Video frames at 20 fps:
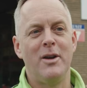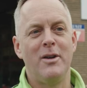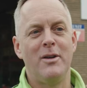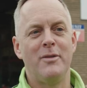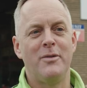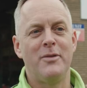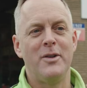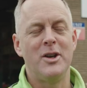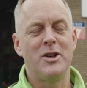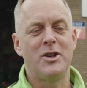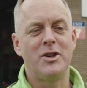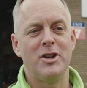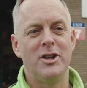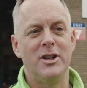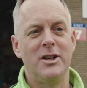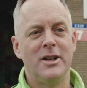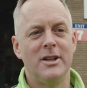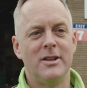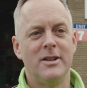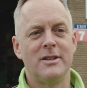here at
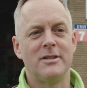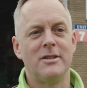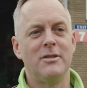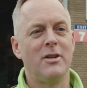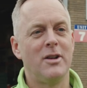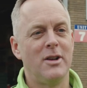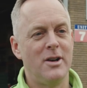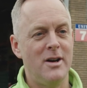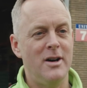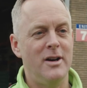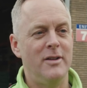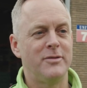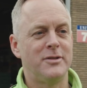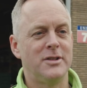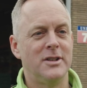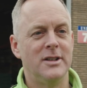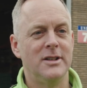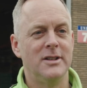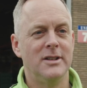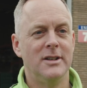FareShare. There's a lot of
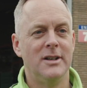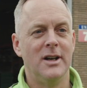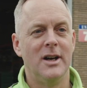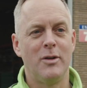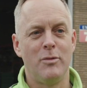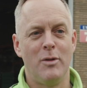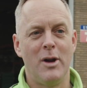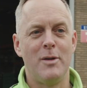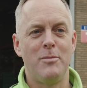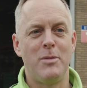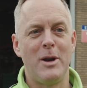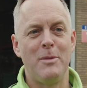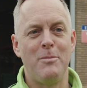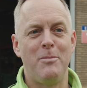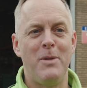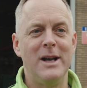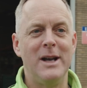laughter and quite a bit of